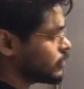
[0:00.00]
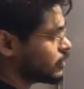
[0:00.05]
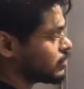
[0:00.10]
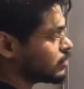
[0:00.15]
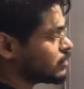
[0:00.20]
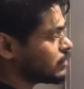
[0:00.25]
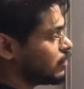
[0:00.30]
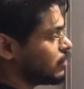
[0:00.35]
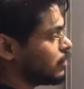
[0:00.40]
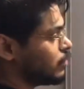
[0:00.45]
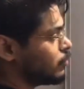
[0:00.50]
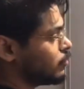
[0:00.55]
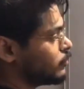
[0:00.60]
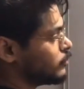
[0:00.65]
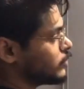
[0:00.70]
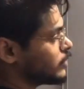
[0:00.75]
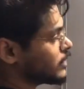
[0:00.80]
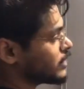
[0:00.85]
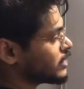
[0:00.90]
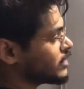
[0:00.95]
is
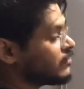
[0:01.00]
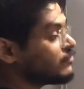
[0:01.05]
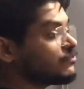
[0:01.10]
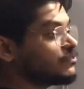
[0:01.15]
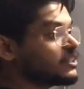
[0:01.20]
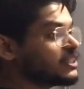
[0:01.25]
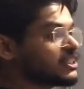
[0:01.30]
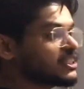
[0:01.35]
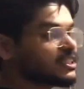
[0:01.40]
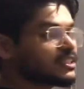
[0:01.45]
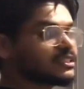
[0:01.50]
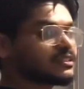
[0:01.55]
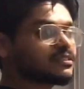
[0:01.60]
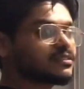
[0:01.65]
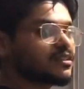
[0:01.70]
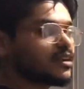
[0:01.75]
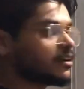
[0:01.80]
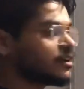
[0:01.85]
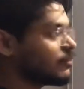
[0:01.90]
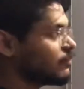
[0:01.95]
the fissures
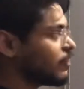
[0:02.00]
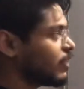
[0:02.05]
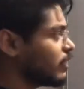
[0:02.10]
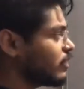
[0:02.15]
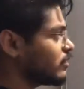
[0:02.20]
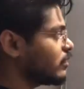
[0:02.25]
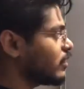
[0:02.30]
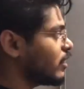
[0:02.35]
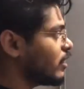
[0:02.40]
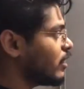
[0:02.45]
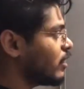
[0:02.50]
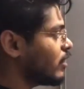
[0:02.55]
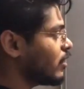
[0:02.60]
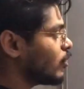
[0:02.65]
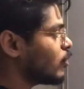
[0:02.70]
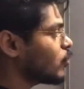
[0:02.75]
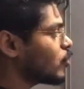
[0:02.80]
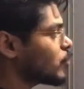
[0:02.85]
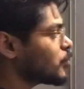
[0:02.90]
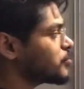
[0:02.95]
that divide the
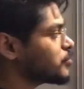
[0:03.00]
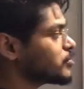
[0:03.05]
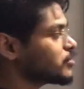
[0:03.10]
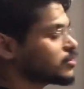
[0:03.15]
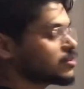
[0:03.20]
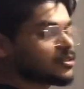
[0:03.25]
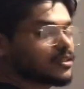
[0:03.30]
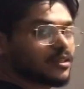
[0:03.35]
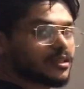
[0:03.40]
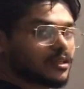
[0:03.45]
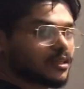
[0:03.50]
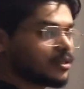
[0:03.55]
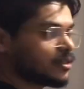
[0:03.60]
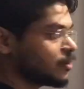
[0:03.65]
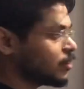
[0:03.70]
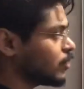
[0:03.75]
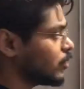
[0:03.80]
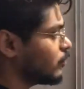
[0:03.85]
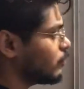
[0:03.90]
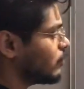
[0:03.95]
lobes?
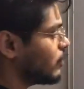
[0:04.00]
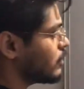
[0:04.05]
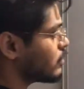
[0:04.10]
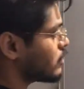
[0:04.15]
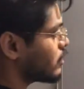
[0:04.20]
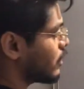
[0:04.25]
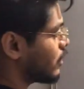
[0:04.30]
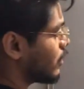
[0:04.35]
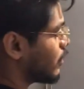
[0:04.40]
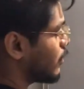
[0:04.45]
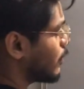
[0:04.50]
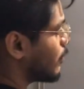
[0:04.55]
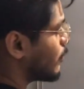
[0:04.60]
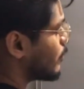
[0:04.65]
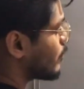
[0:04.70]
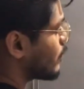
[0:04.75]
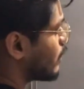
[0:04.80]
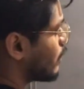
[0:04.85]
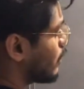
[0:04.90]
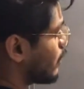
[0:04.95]
We'll see it.
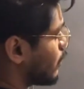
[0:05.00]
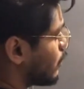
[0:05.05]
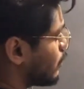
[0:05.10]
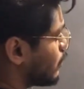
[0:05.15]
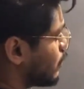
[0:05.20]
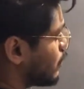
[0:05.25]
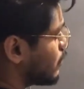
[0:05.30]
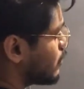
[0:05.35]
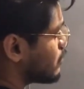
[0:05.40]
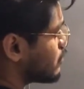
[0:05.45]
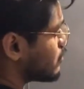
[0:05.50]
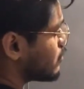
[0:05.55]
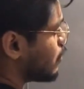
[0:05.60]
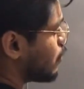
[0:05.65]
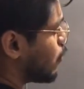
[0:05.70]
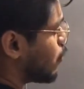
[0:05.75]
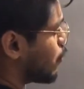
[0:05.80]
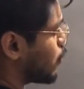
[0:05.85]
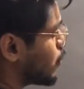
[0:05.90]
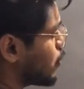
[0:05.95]
There is
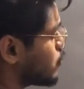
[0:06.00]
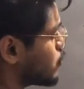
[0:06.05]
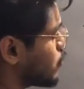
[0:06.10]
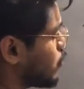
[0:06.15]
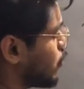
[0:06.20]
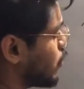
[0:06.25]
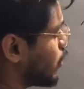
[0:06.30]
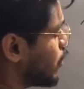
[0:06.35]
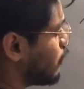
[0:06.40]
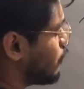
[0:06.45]
horizontal